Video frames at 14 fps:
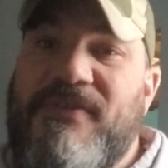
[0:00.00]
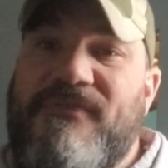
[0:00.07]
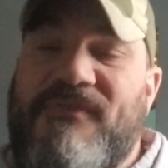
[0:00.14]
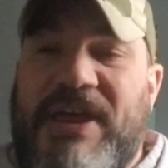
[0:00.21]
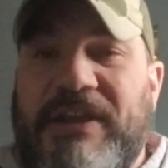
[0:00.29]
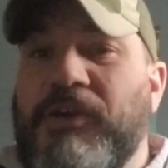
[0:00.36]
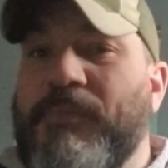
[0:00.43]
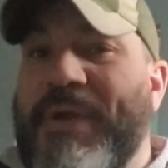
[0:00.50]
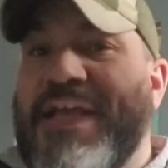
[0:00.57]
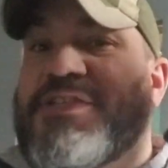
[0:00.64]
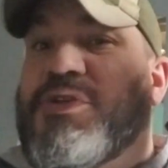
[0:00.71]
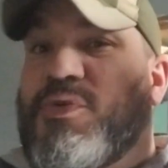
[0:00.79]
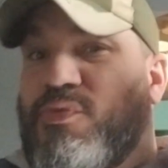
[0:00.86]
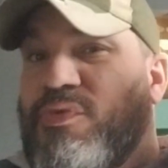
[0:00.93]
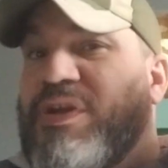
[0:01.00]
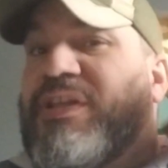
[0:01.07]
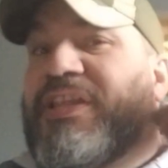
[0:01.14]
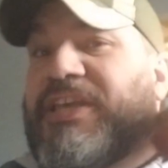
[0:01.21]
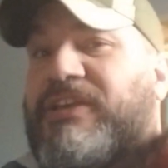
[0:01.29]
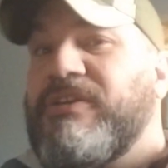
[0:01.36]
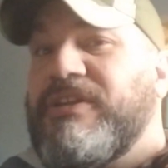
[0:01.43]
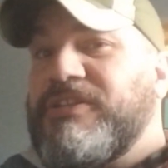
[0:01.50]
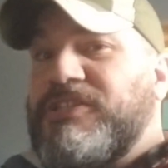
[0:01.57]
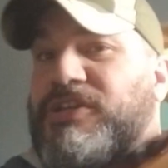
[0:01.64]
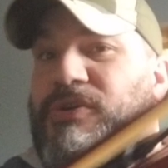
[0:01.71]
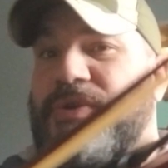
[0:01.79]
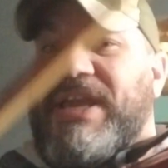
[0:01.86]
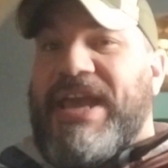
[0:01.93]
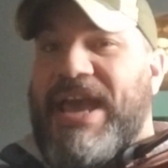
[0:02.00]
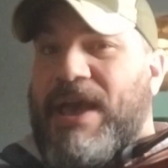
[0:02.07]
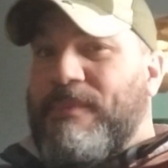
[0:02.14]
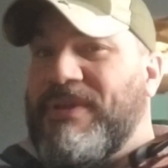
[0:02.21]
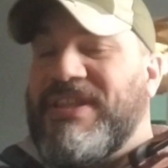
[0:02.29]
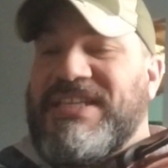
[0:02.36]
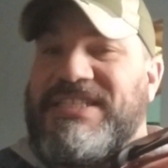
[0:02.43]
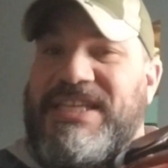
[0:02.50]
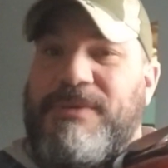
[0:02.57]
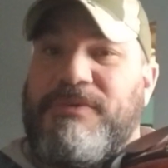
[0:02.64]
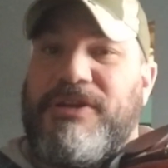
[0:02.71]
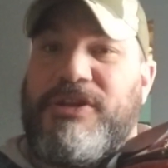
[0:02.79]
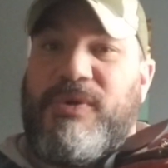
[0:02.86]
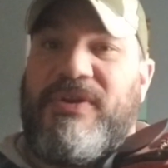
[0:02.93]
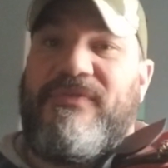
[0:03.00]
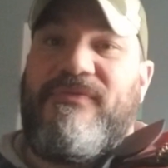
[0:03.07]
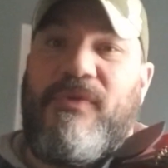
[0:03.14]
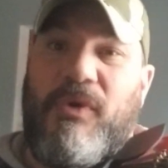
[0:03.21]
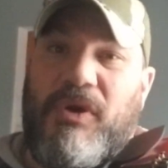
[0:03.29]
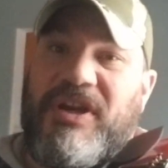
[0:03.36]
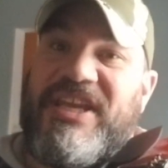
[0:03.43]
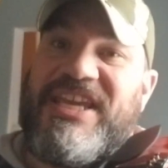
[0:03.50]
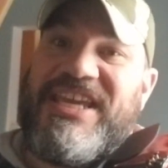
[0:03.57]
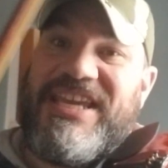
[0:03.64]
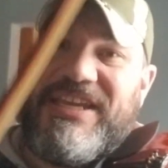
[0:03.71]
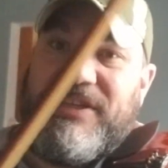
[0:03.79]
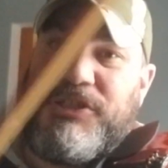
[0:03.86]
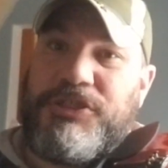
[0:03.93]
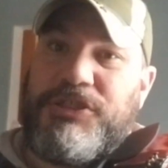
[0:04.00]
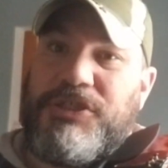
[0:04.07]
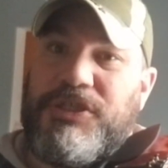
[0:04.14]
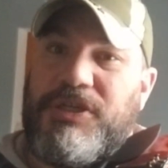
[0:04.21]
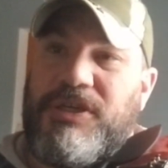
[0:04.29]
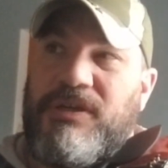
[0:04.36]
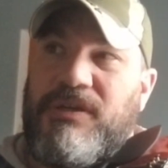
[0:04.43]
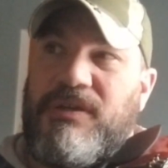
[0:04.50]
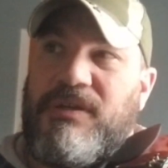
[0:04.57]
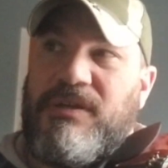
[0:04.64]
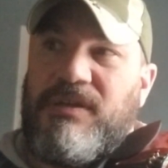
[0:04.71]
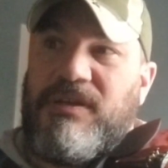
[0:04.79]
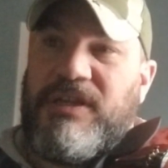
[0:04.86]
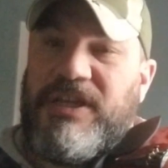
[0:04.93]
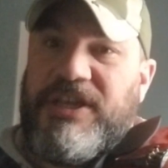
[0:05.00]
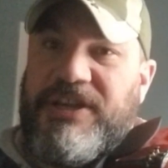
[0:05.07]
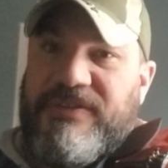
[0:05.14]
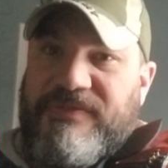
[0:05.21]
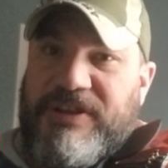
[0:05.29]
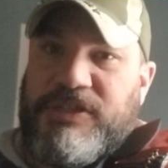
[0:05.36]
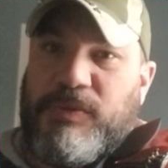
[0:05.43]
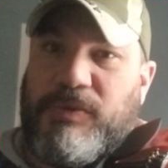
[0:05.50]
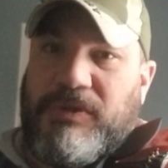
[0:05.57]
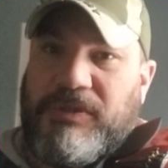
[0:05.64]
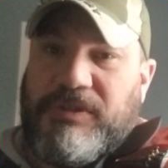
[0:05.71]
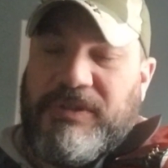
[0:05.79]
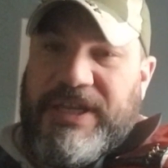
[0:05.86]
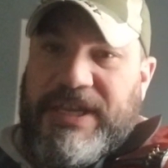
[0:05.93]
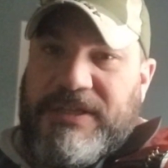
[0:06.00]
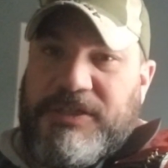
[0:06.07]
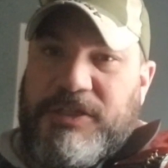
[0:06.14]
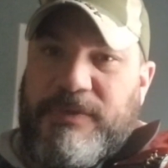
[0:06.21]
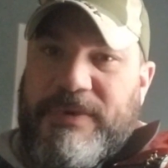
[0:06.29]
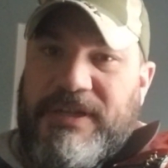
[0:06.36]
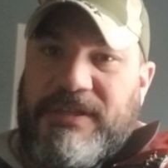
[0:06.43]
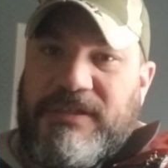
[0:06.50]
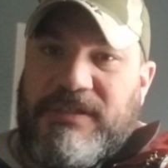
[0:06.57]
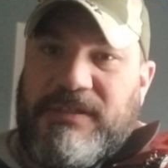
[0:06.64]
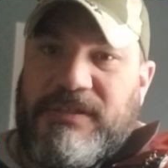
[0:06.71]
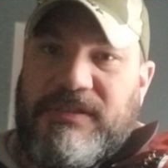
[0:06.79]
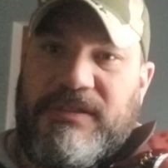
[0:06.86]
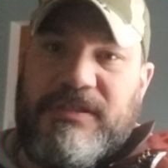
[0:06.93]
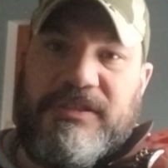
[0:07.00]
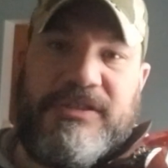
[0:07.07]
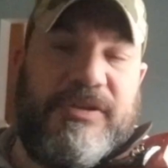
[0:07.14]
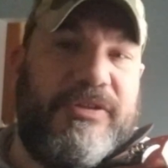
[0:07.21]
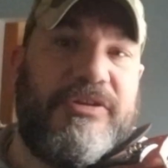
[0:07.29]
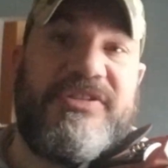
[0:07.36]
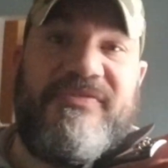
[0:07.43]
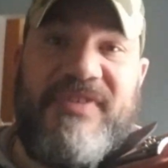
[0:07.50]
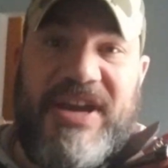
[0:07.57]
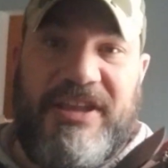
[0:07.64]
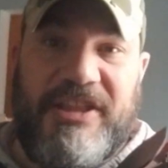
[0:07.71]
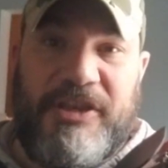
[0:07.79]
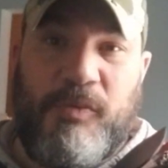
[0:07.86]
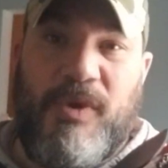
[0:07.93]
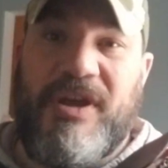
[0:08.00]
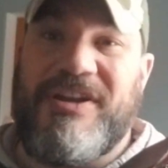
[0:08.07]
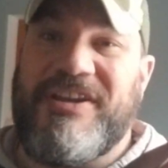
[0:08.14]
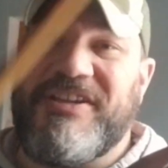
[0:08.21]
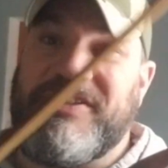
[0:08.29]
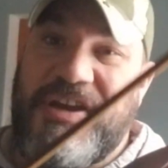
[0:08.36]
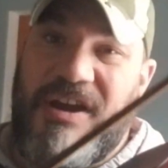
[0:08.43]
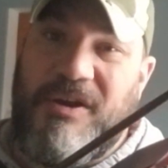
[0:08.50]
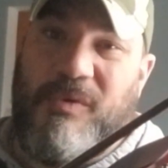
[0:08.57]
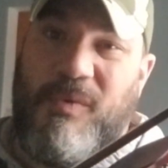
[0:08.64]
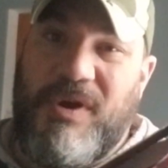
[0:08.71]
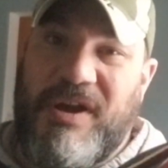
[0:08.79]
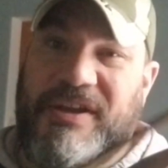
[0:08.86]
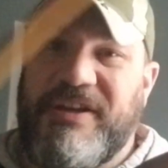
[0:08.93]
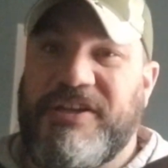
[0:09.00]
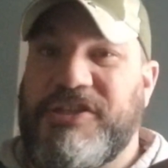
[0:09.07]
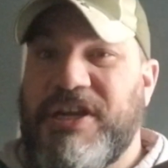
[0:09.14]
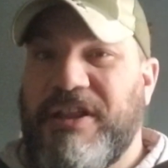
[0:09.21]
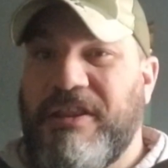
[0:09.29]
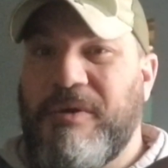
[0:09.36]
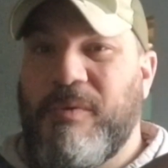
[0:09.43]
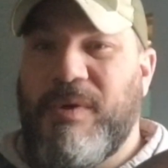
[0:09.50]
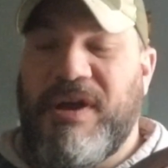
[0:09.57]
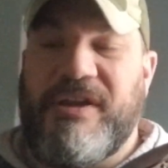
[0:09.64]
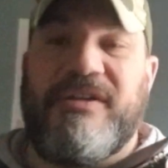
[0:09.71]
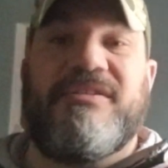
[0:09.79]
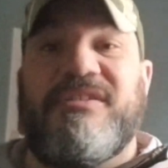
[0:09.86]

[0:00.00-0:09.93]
Fender makes a really good tuning app, and they seem to do it for each individual instrument. So there's a violin one, a guitar one, a cello one,